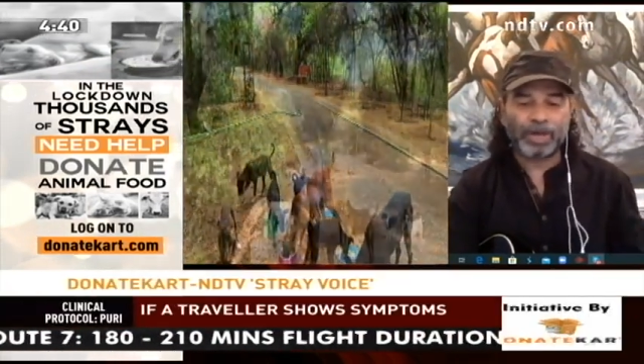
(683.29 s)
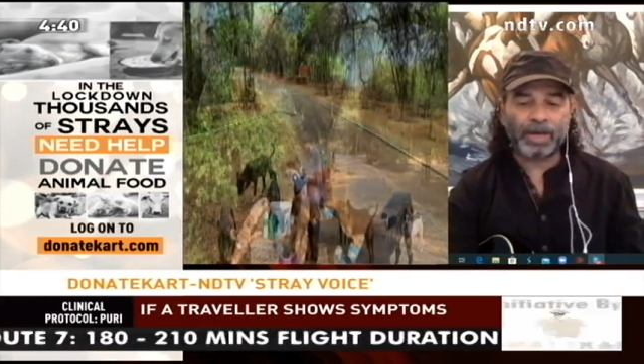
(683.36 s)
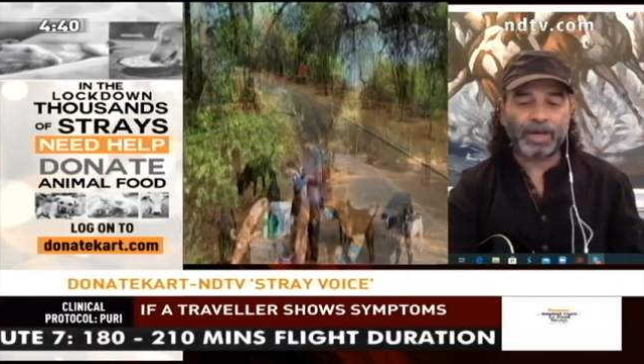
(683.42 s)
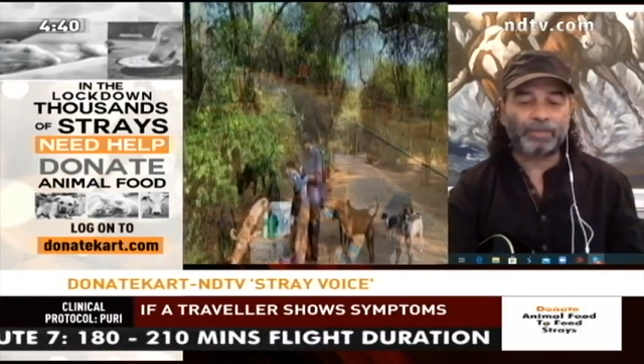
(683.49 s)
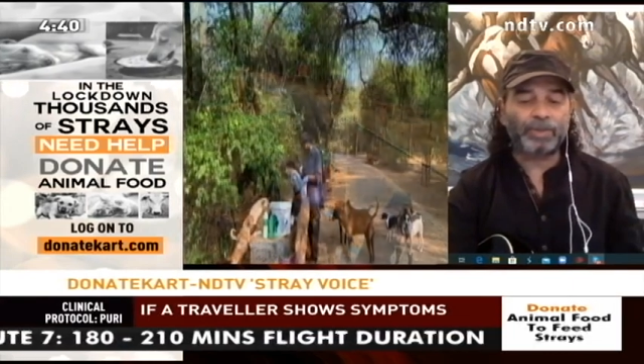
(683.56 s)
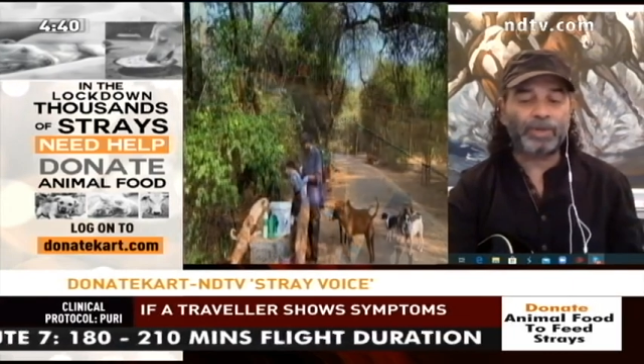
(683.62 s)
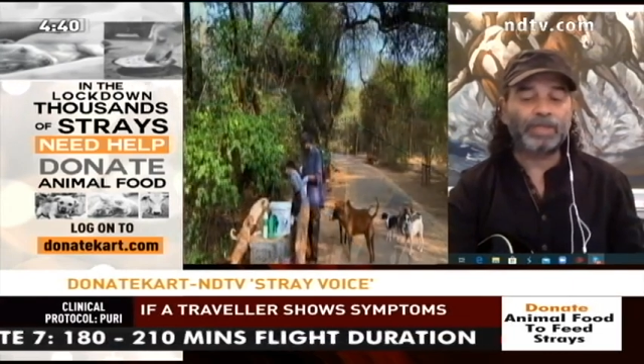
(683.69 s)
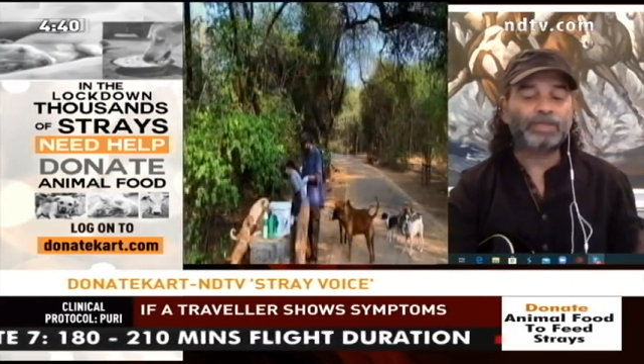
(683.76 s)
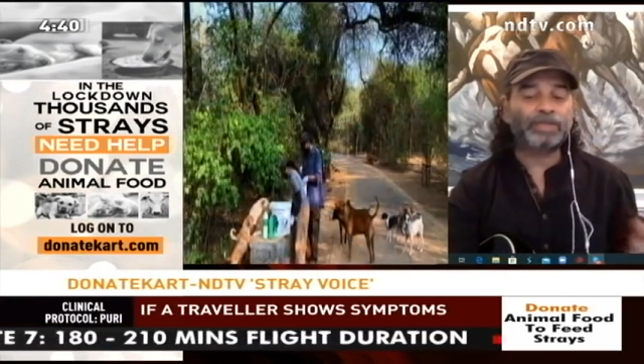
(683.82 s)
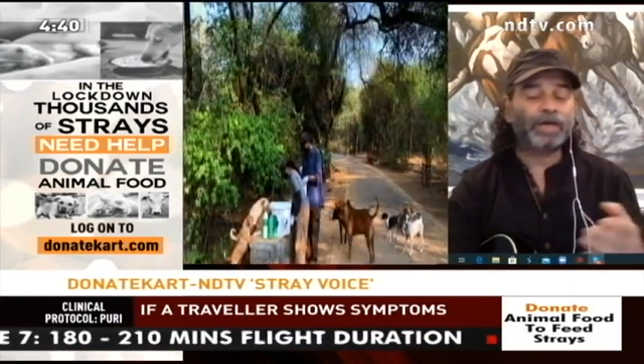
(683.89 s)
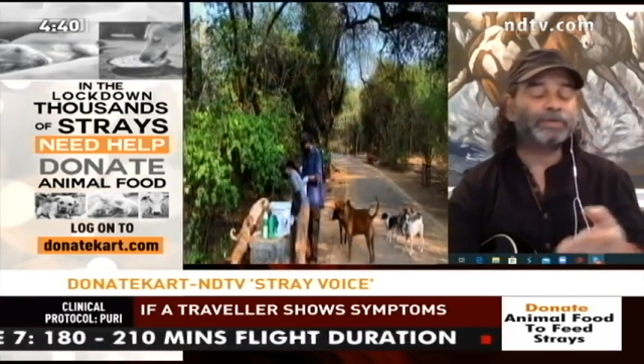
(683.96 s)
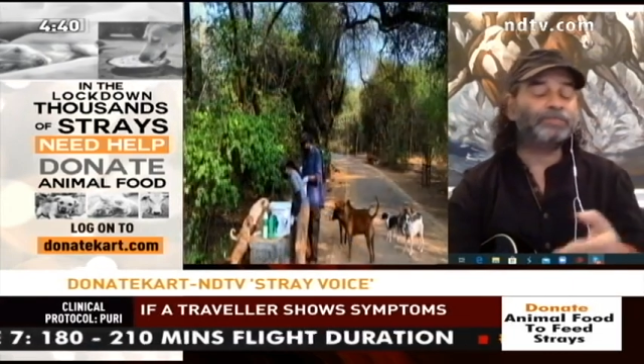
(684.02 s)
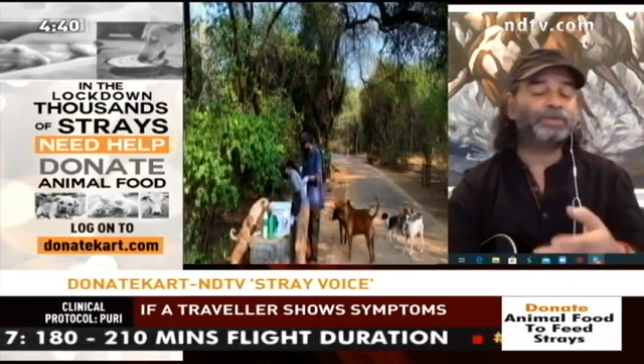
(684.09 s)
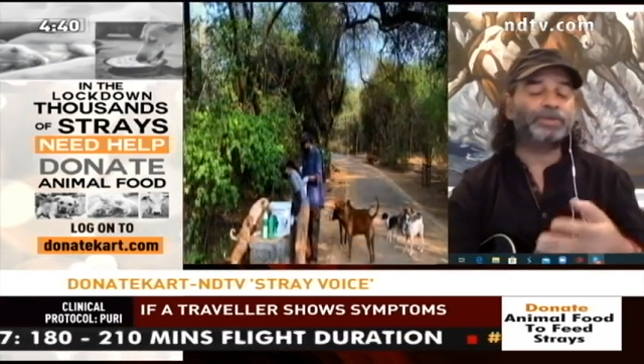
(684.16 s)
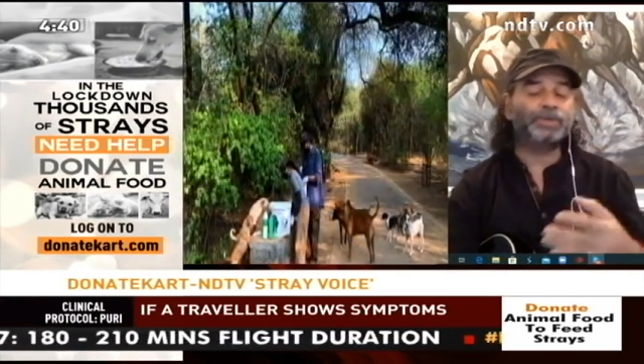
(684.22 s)
And I'm really
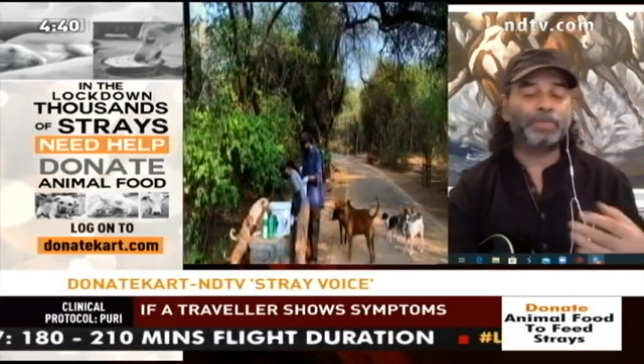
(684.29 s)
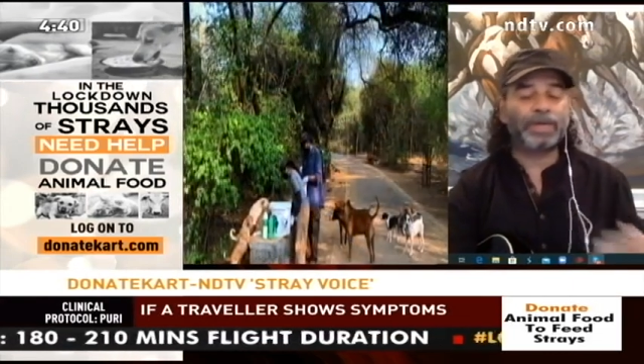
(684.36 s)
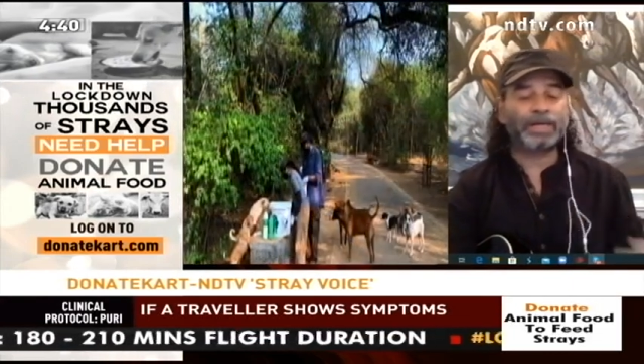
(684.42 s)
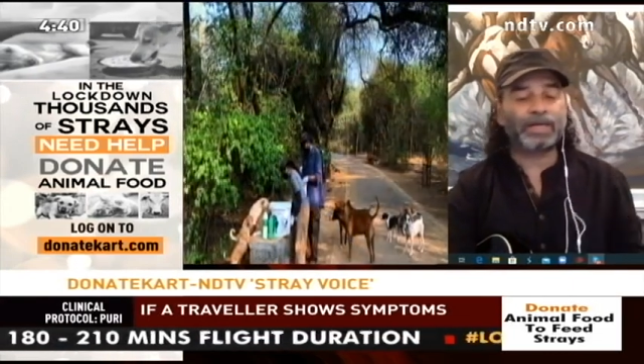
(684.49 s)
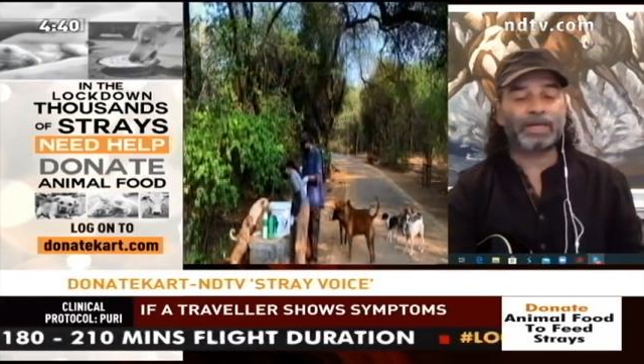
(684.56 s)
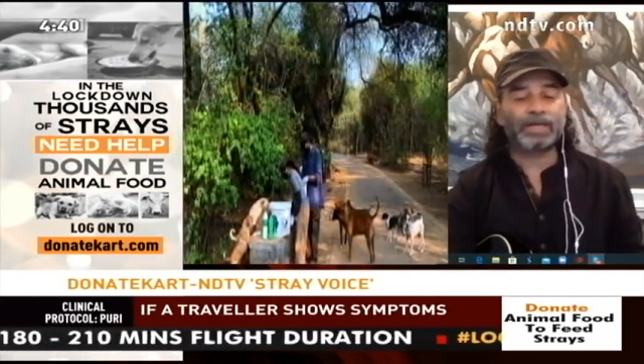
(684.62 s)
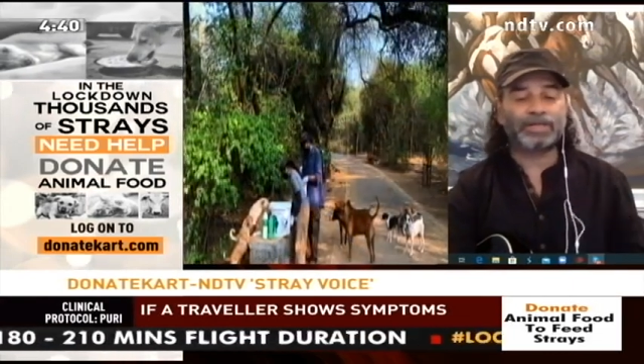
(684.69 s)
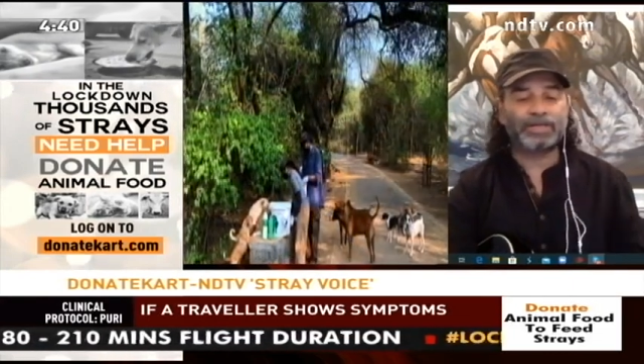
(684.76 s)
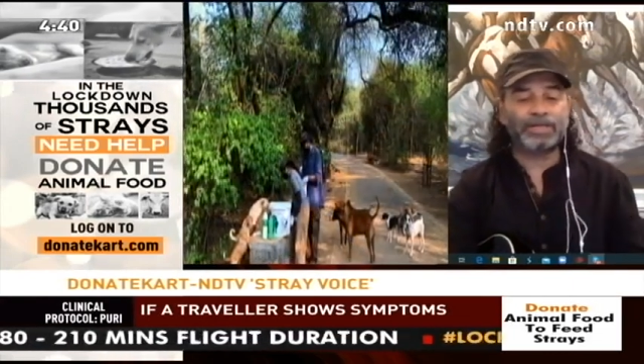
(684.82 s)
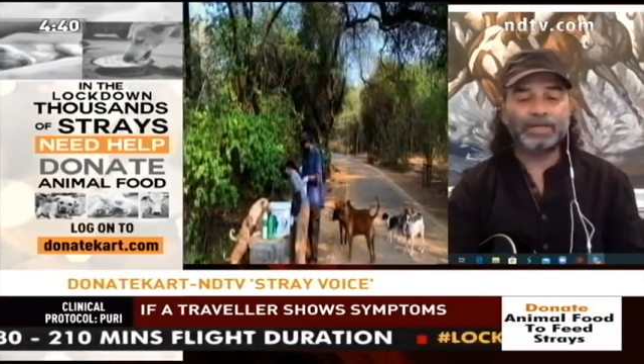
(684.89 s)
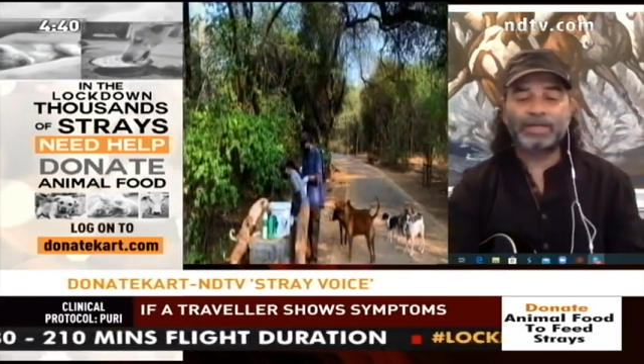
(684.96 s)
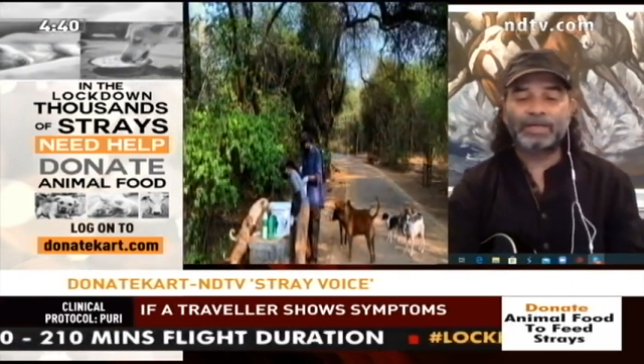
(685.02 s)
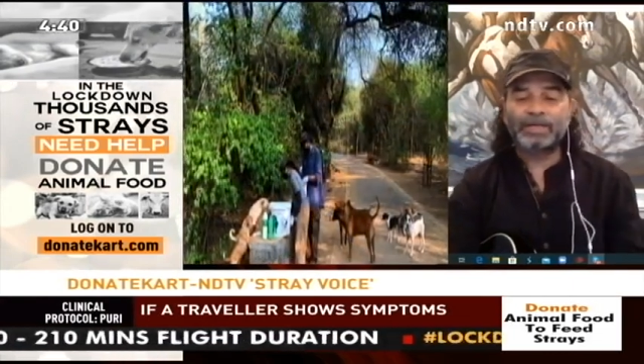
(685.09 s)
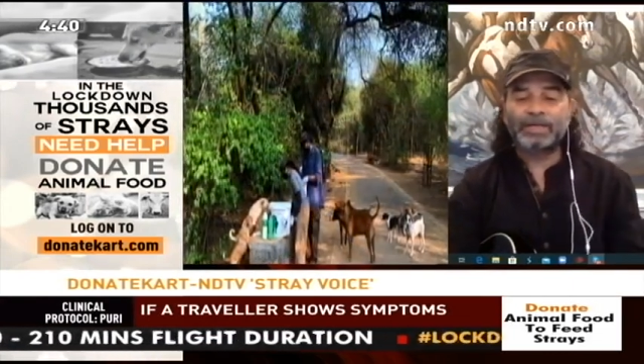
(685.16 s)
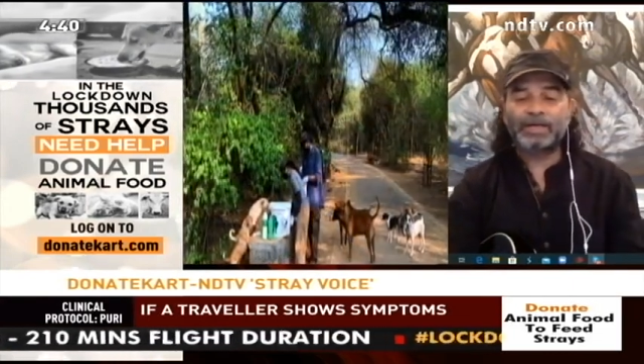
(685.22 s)
thankful to Minka
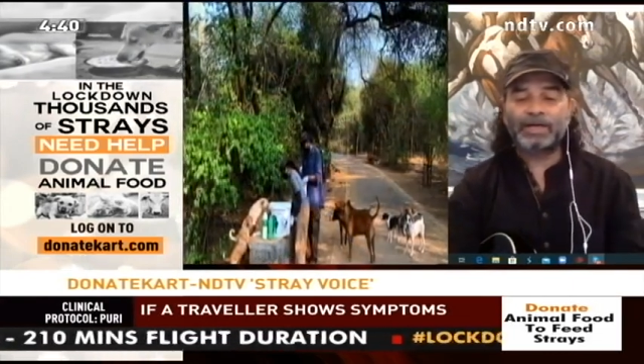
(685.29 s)
Ji.